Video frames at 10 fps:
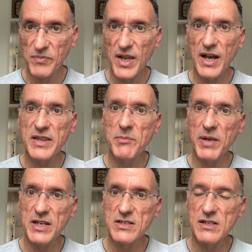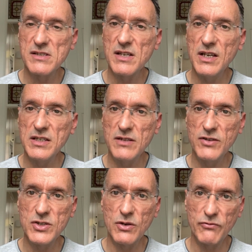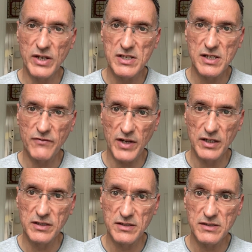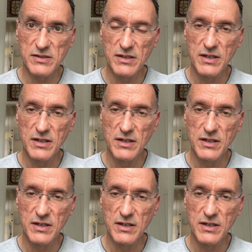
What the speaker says: and the patient's individual risk factors.